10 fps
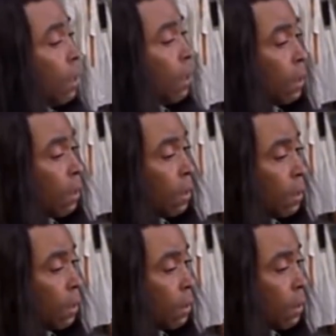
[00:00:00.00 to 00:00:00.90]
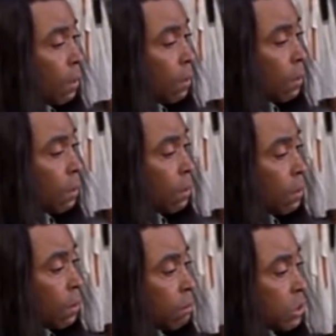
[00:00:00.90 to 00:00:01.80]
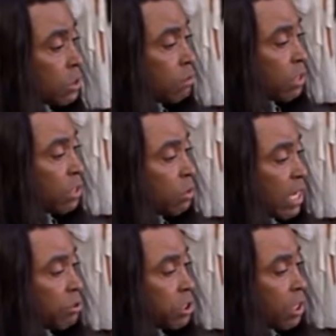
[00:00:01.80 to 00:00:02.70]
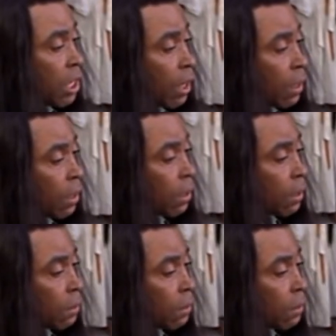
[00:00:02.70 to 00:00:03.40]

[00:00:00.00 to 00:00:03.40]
Ha! It must have been when I was younger.